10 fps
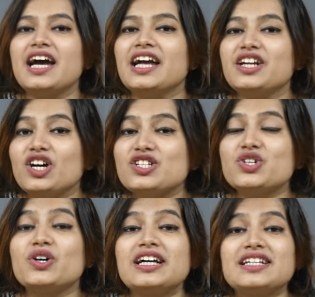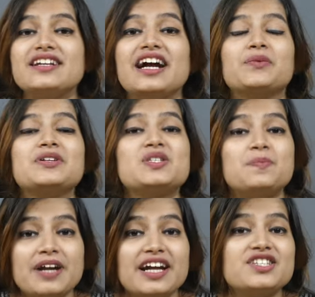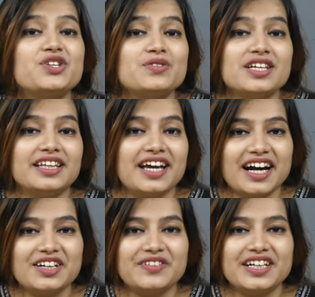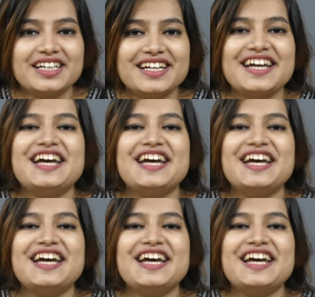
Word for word: and also interact with sprites using the hardware.